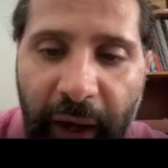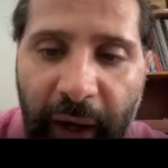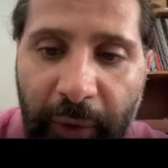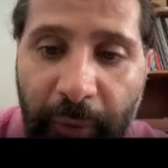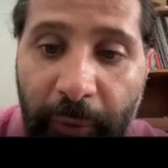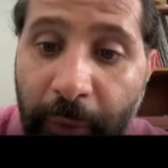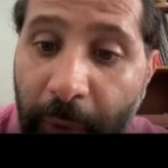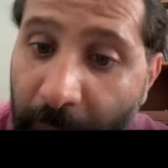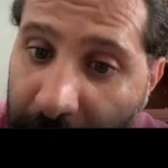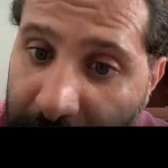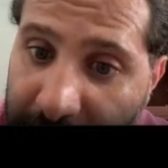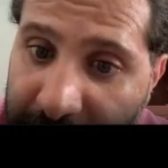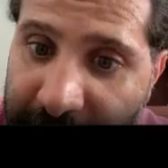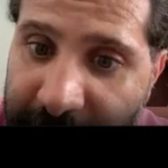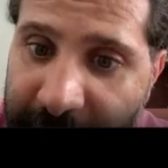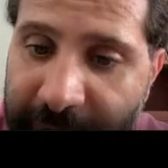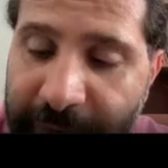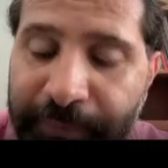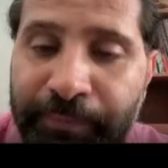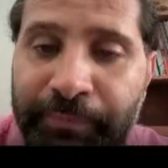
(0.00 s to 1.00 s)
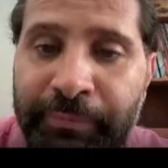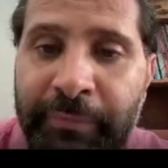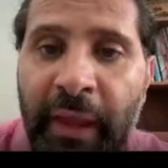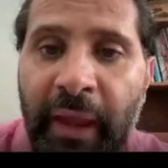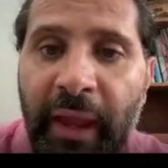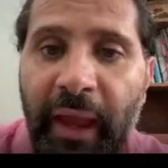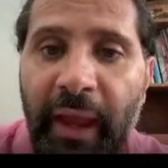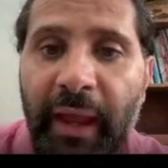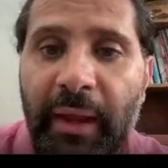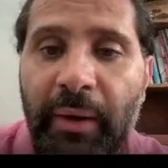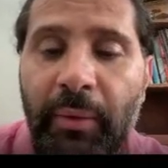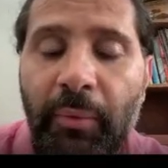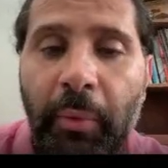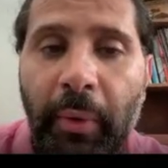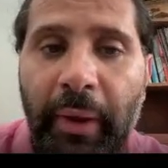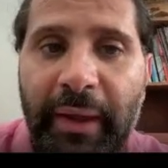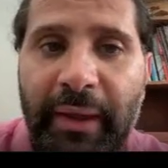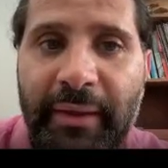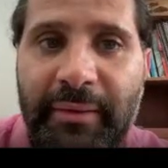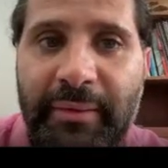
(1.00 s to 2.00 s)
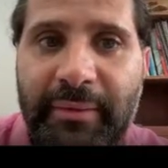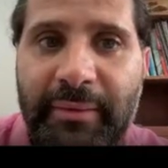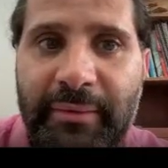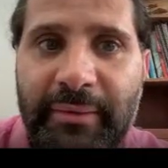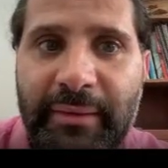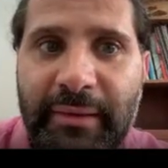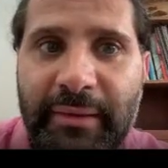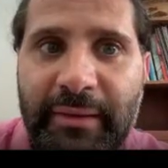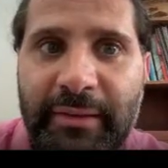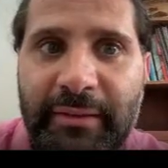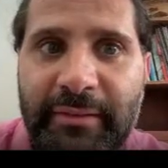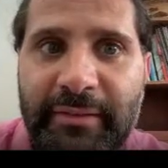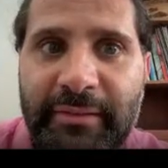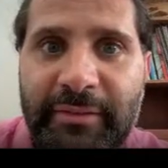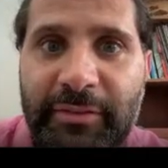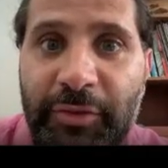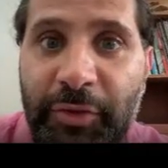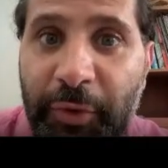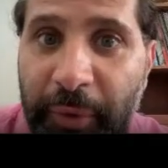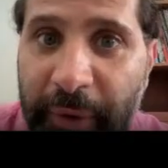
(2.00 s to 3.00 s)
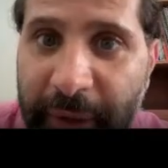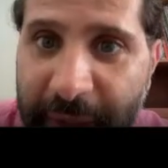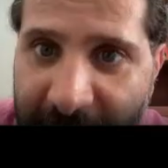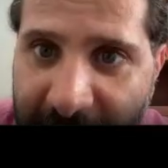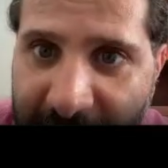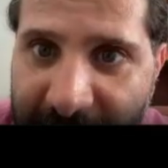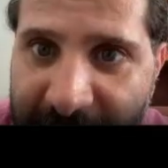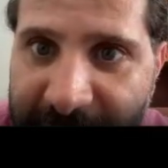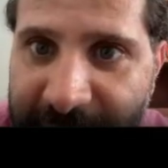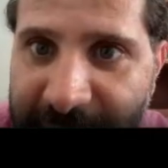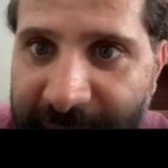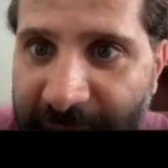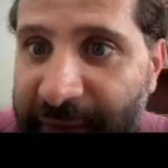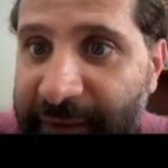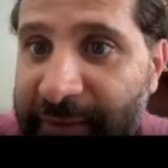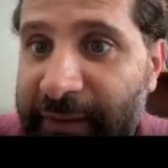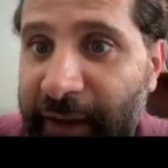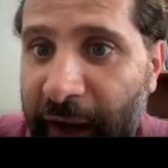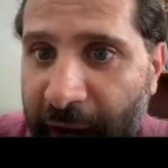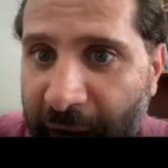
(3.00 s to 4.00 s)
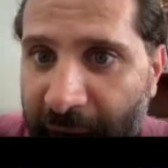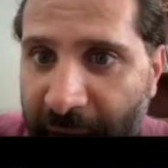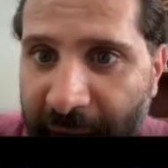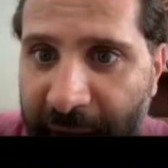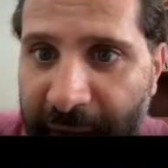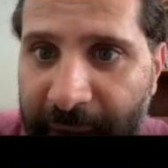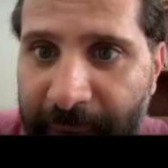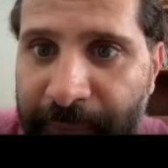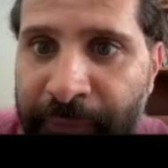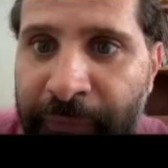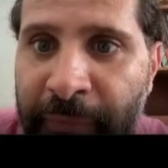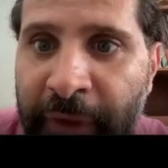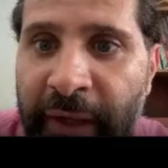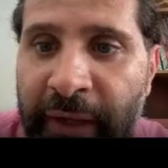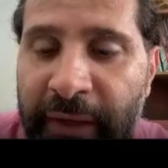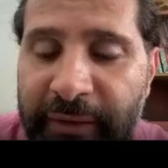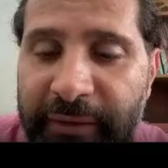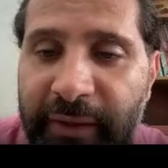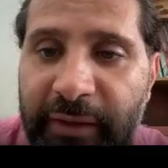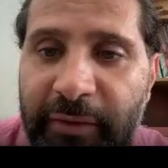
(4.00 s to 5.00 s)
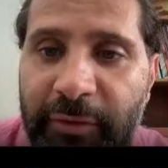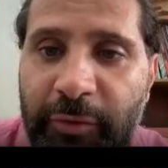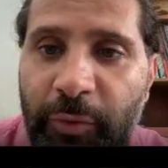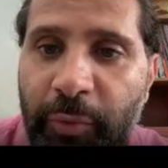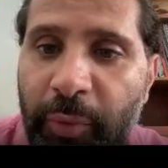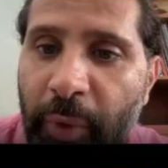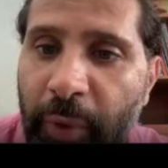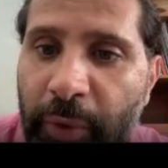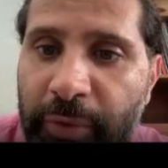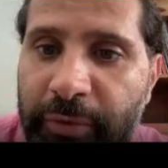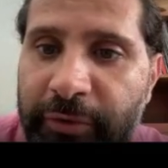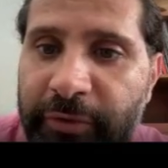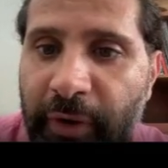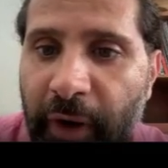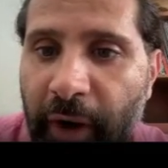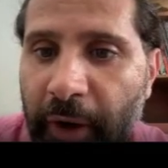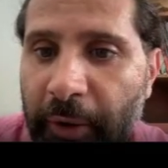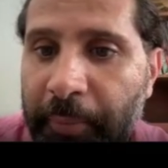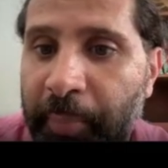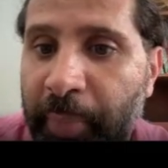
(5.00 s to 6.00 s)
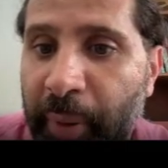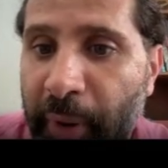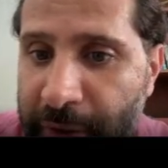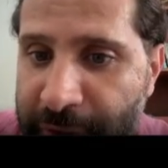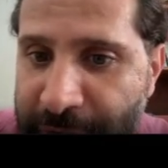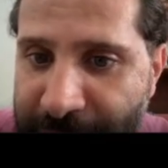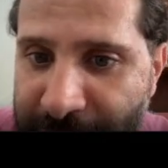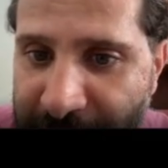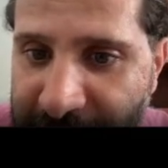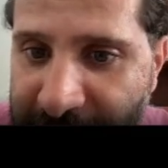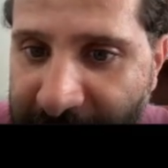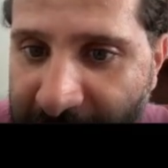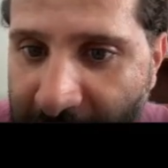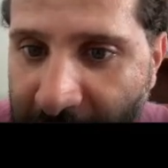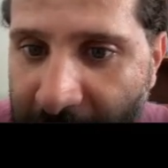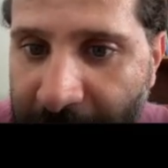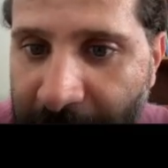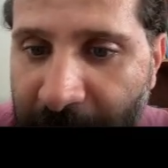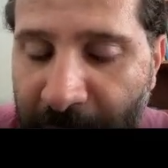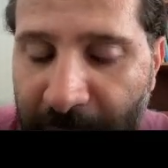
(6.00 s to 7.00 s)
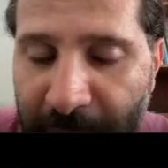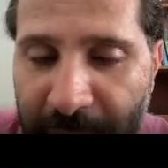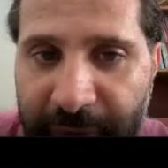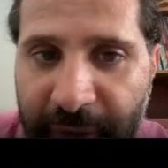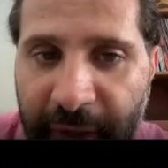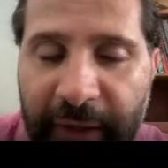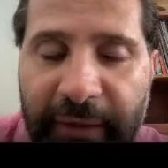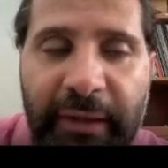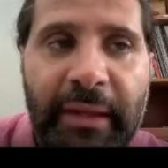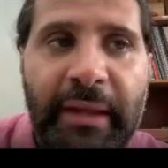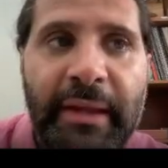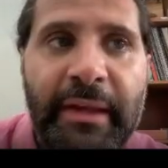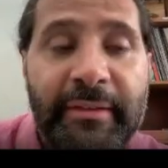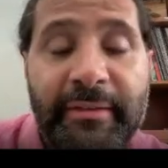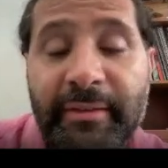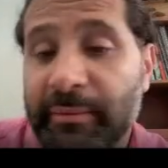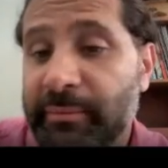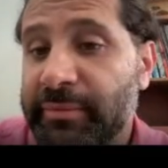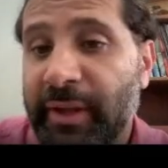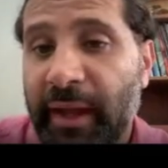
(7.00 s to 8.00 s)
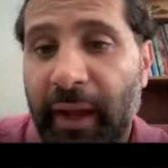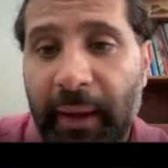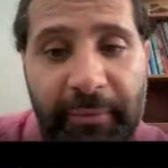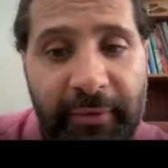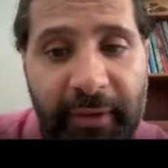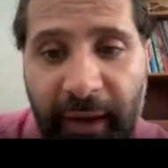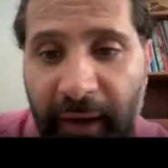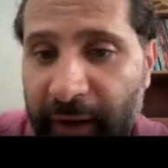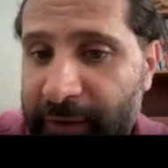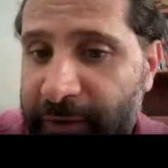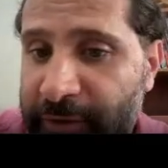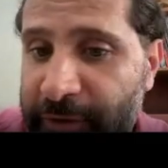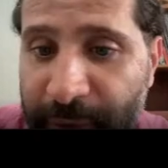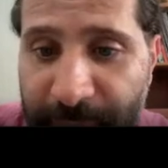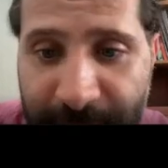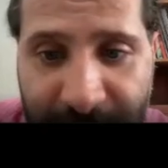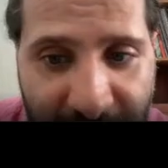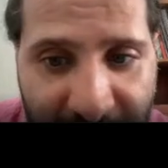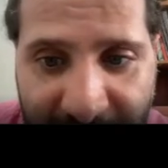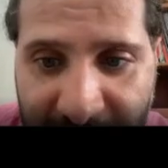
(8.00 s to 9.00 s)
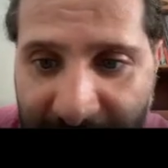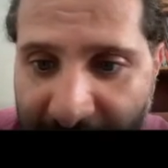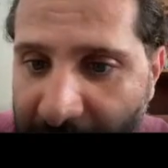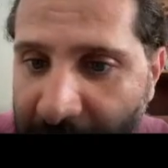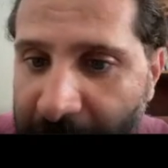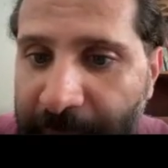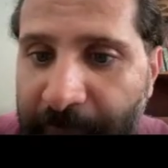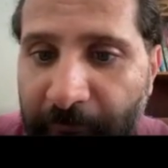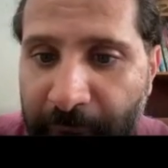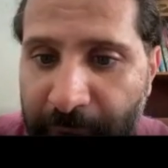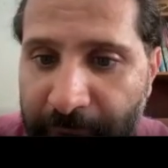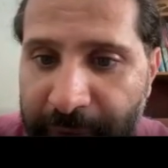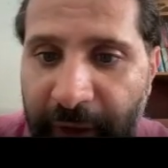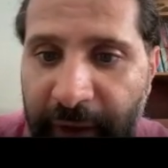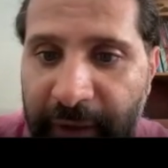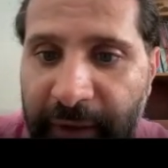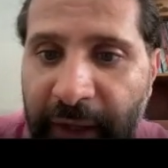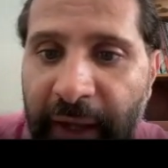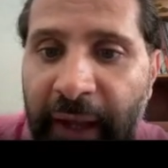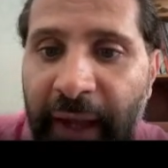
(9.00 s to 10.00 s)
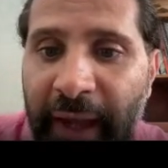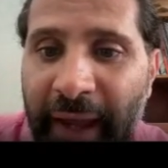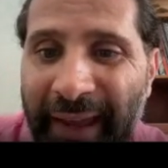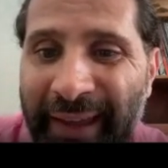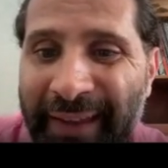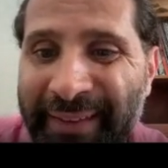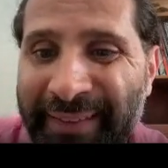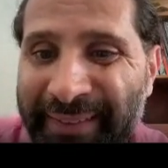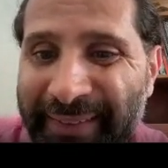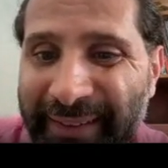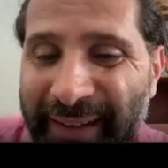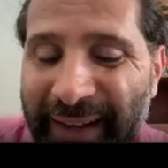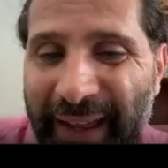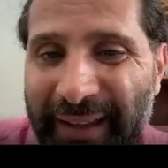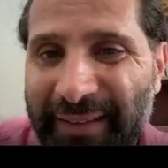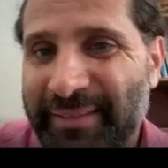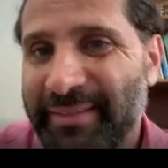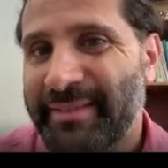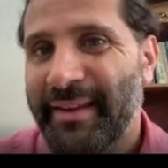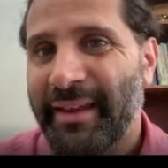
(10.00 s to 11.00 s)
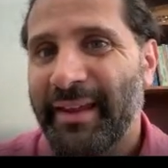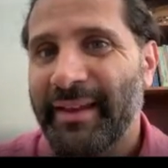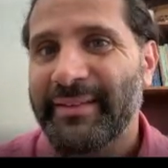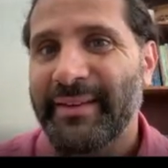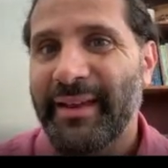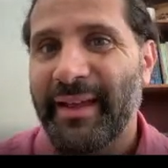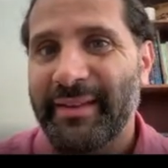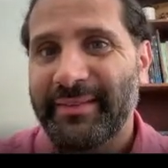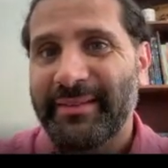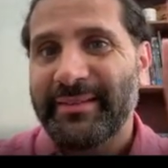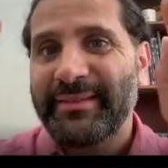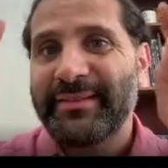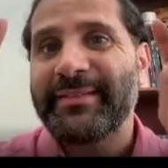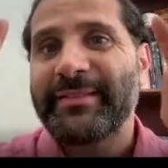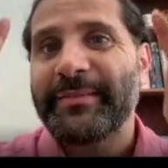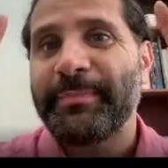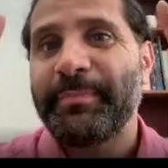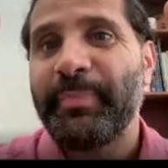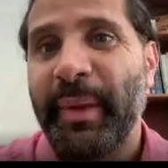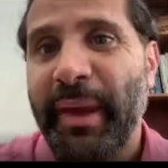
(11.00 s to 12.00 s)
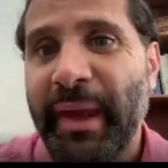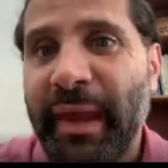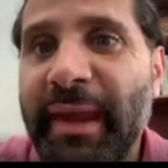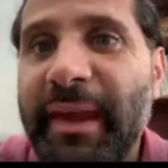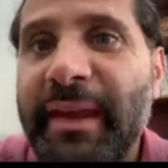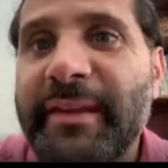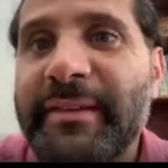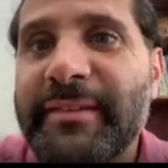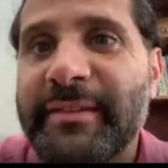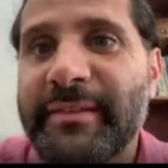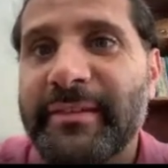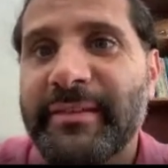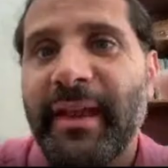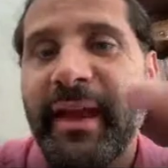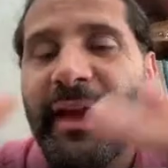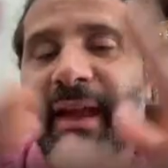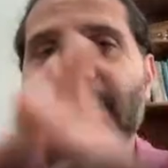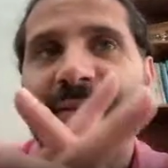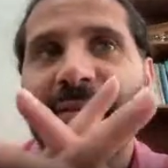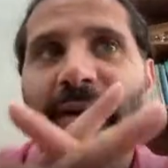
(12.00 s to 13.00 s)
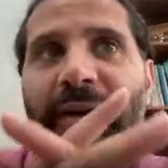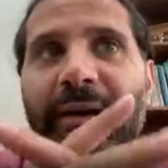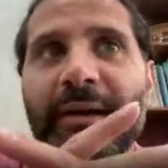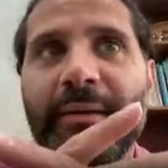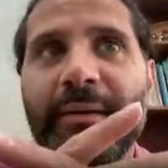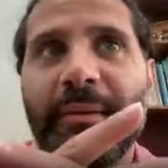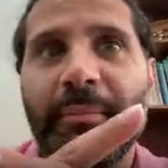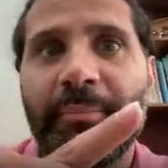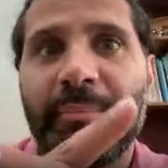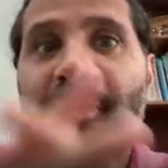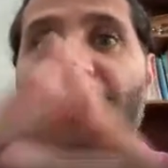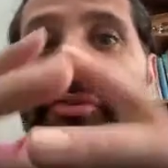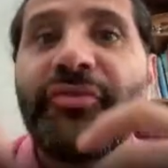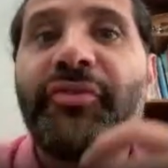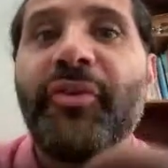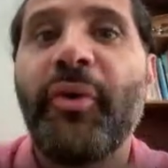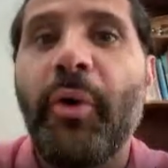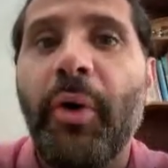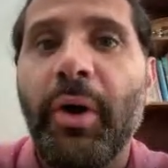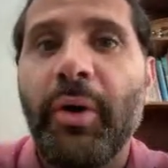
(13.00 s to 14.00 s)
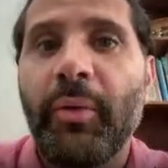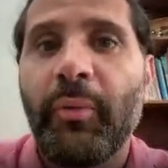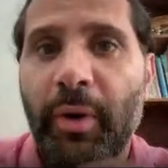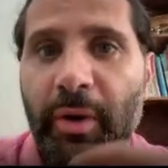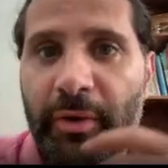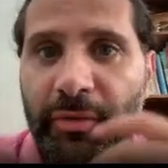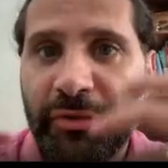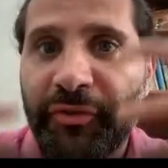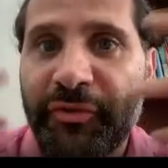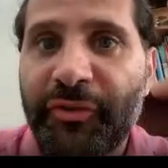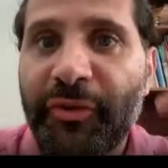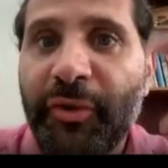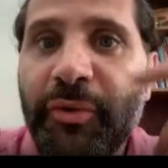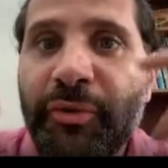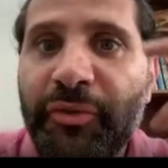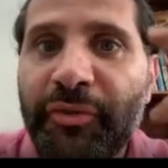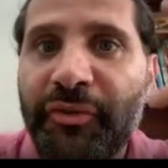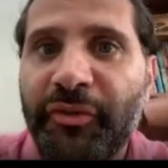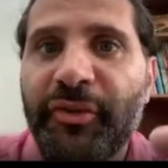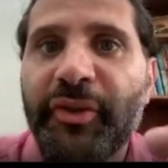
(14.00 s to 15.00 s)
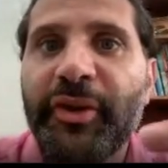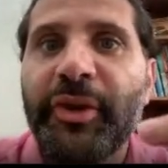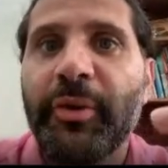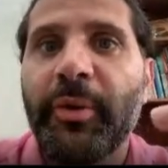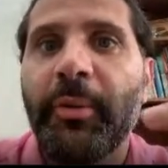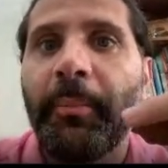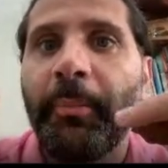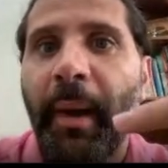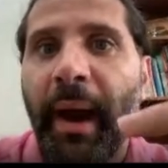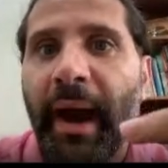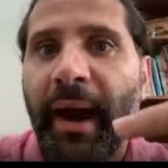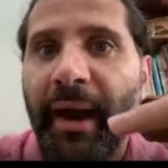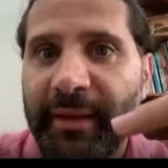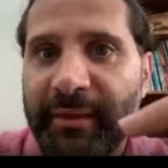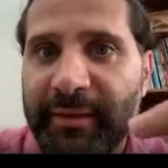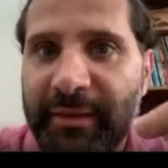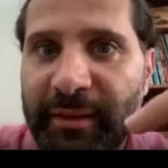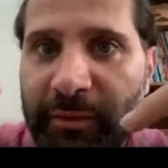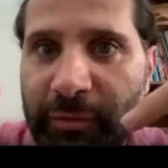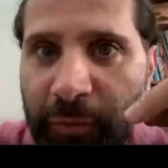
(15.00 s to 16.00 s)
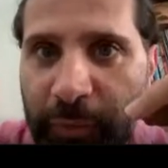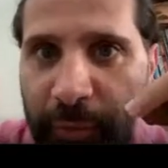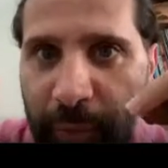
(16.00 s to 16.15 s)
roots. And when these trees, they die, these roots are partially decomposed. Sometimes they are totally decomposed. And let's say that the space that before was fulfilled by these